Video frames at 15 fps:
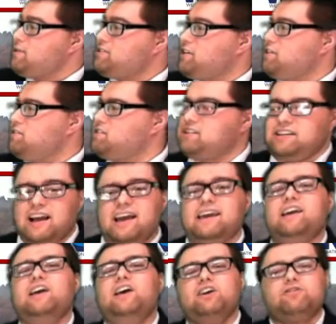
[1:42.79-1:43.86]
returns
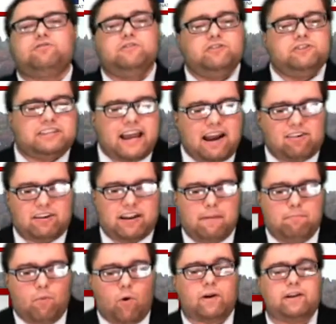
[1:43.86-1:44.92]
tonight through Saturday
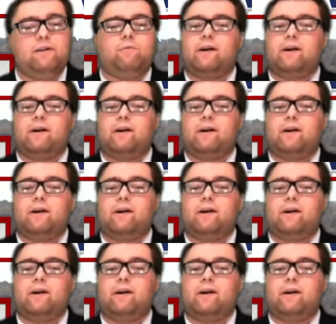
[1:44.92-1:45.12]
morning.